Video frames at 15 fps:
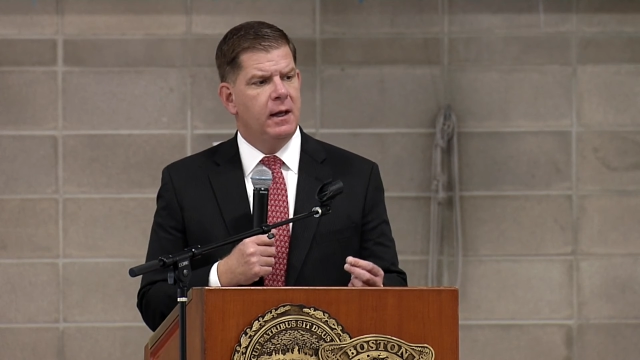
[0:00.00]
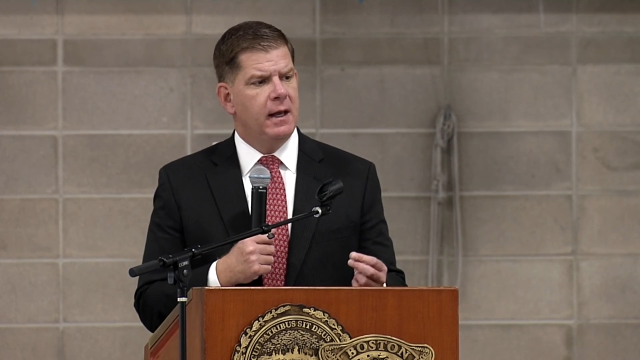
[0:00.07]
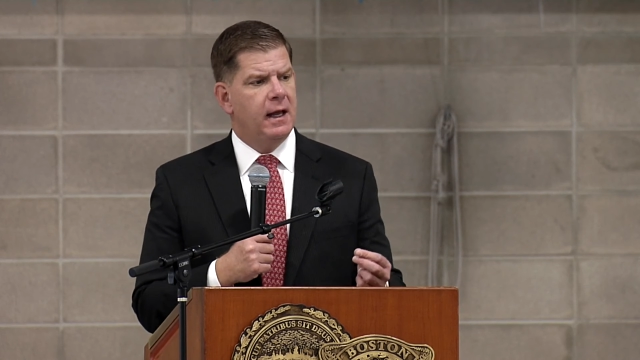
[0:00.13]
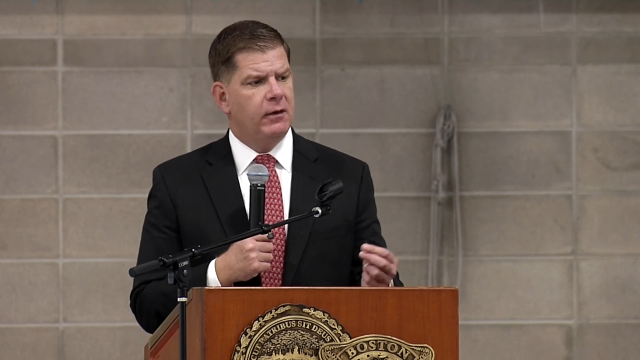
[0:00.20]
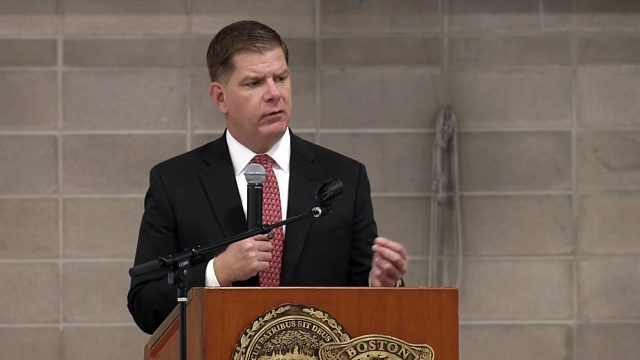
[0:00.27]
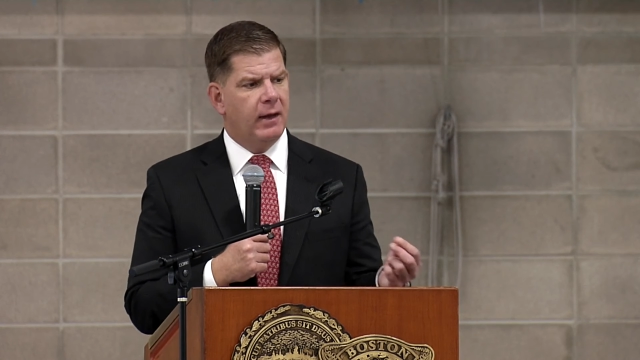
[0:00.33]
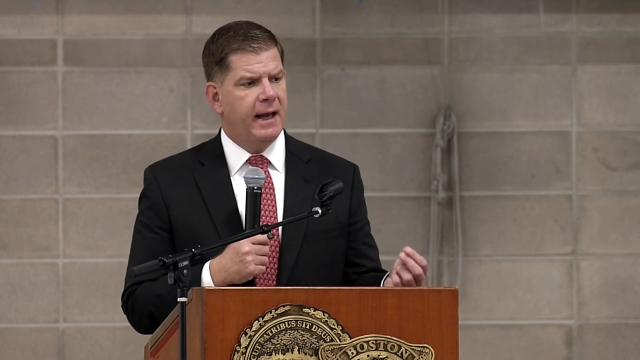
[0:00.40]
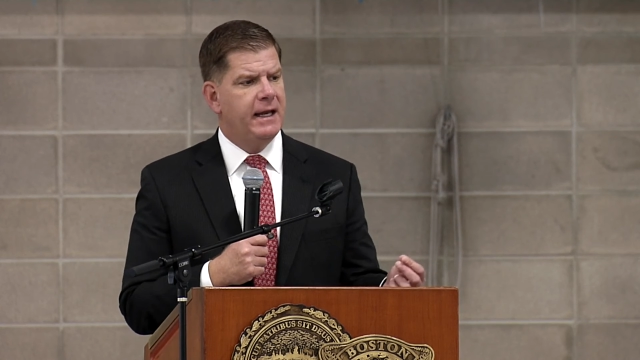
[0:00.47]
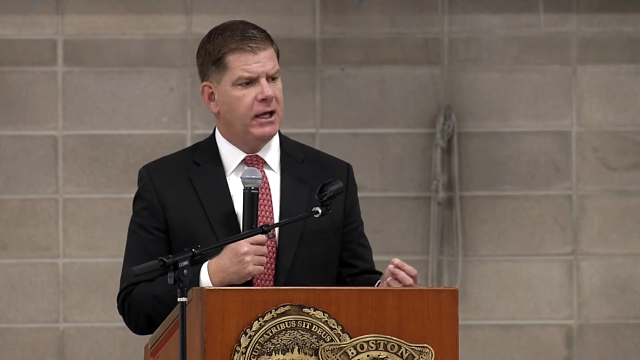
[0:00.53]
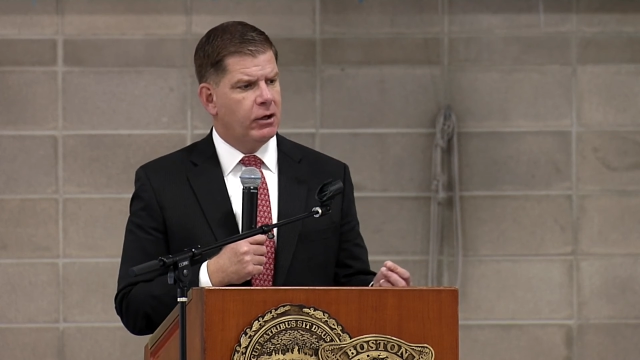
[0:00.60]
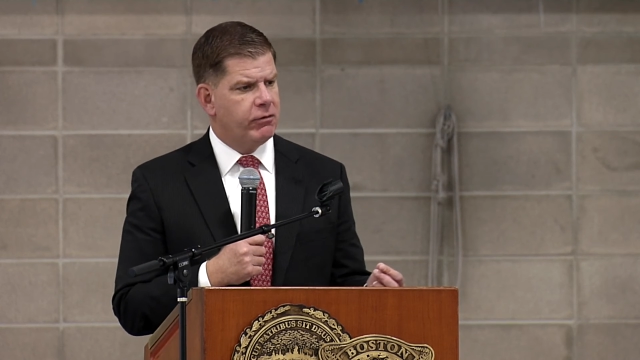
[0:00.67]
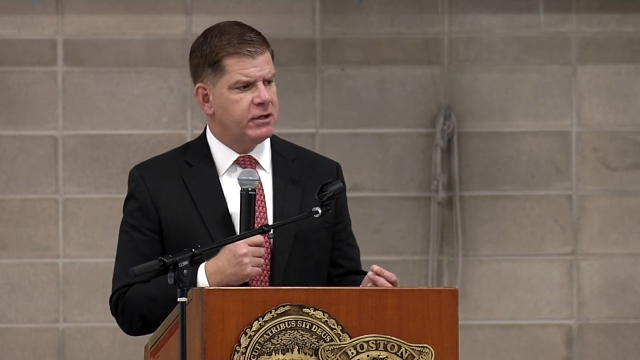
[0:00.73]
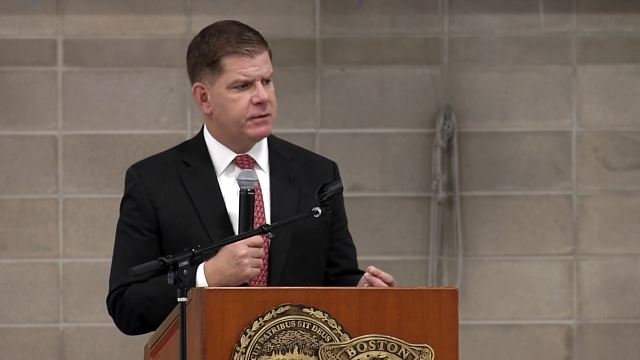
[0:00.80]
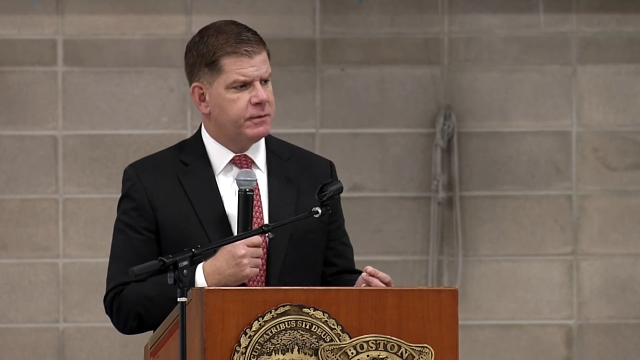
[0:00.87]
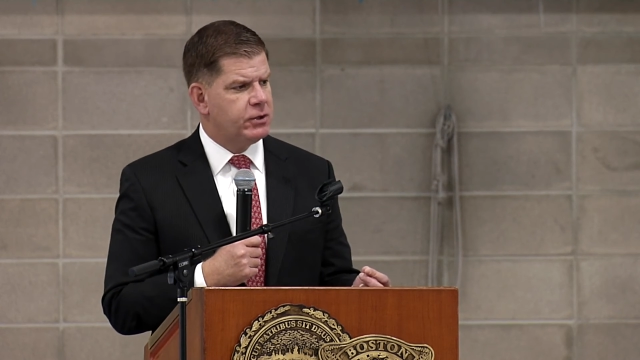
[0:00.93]
and lighting
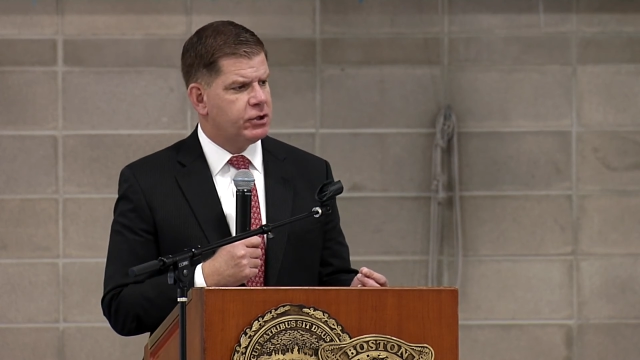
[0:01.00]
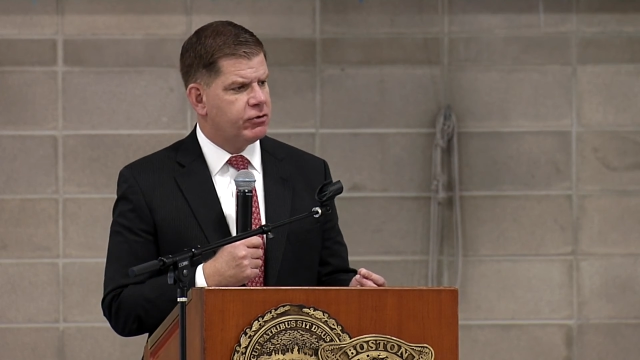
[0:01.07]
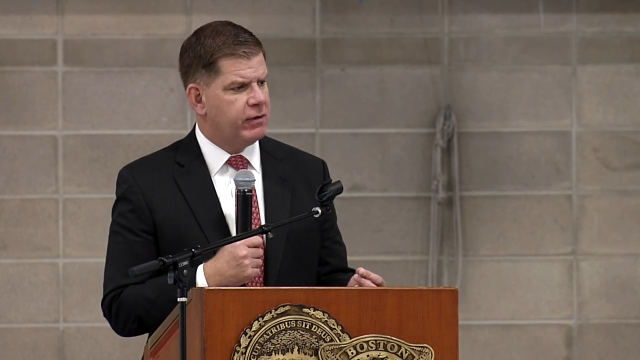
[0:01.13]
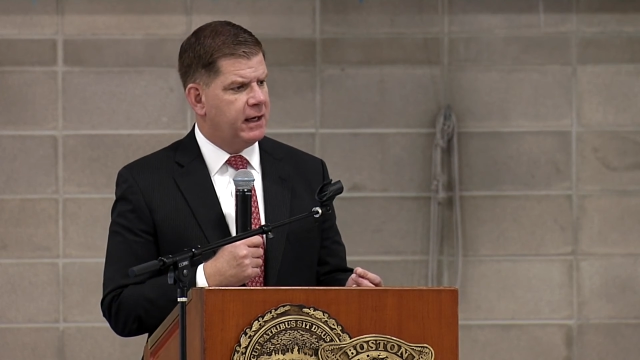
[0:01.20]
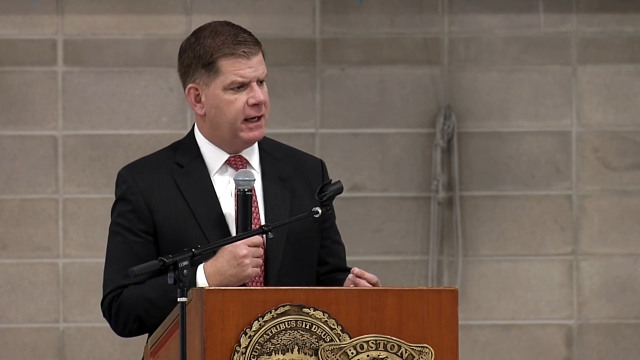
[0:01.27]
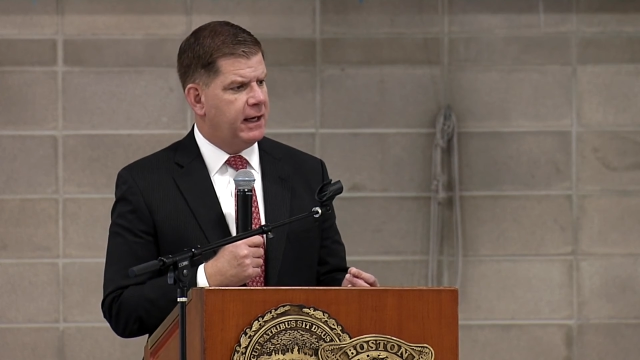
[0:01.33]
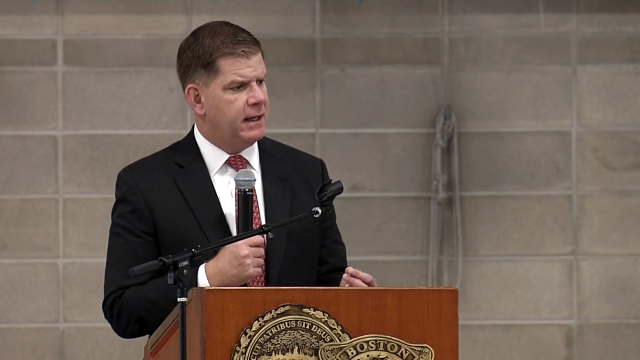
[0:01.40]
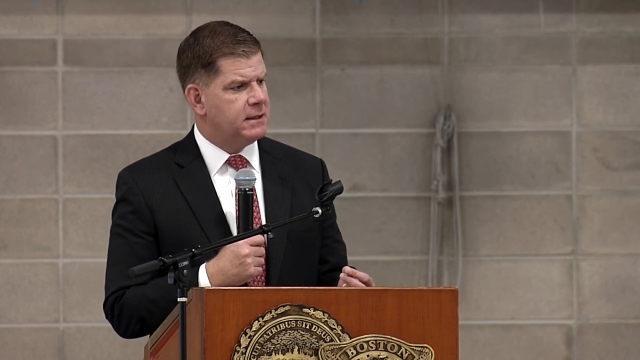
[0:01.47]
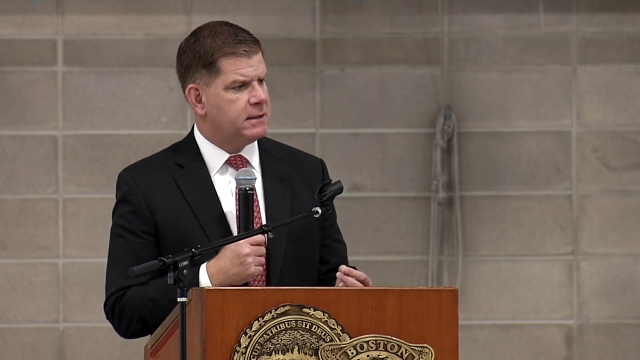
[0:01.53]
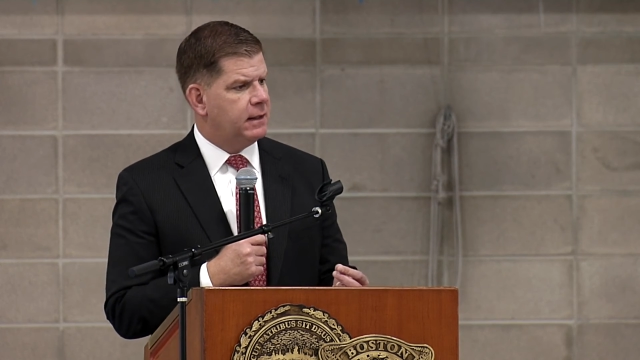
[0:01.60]
Christmas trees